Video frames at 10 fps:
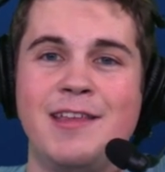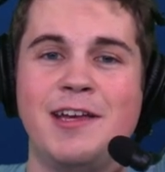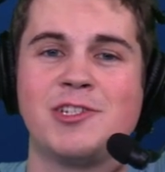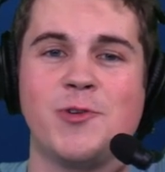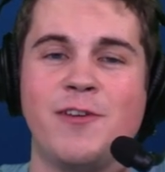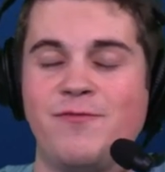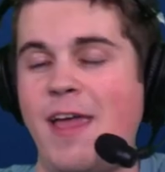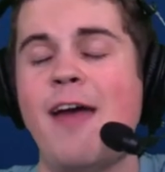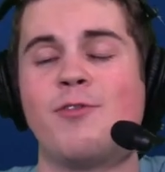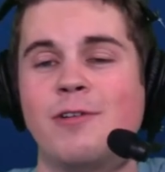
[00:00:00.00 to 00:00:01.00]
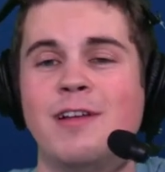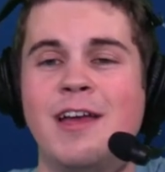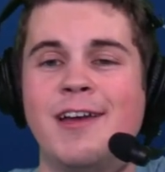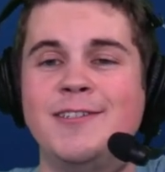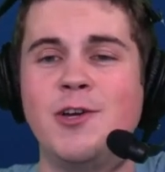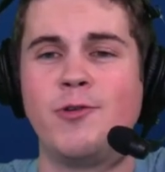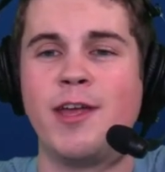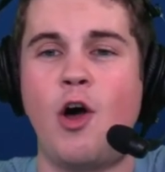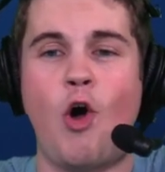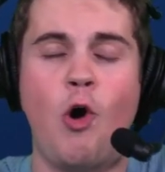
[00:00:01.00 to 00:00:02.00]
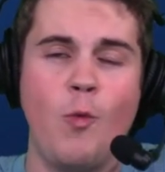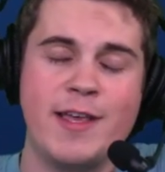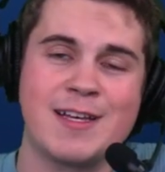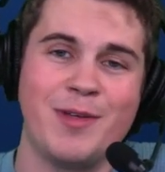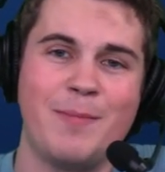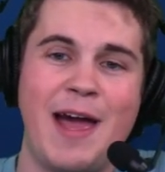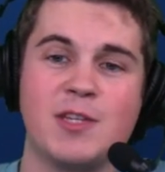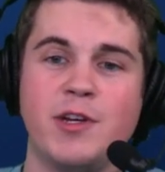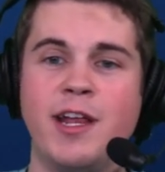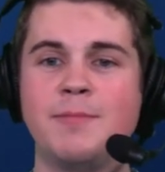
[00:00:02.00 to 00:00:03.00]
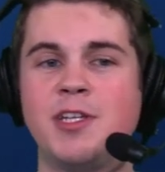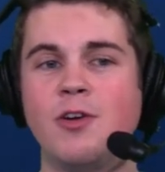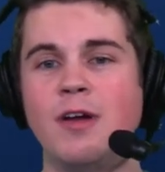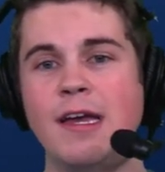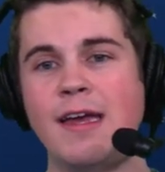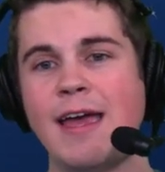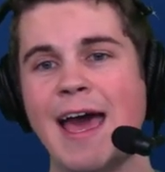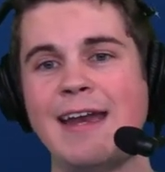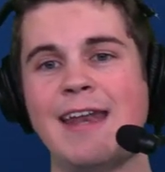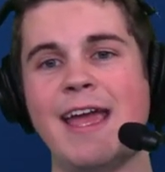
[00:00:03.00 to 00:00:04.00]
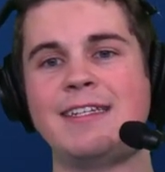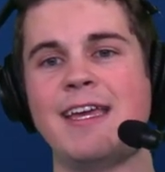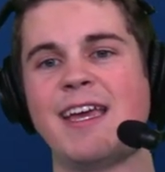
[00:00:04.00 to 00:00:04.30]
in the history of ever. Dude can always complete a pass when you need him to. Had 19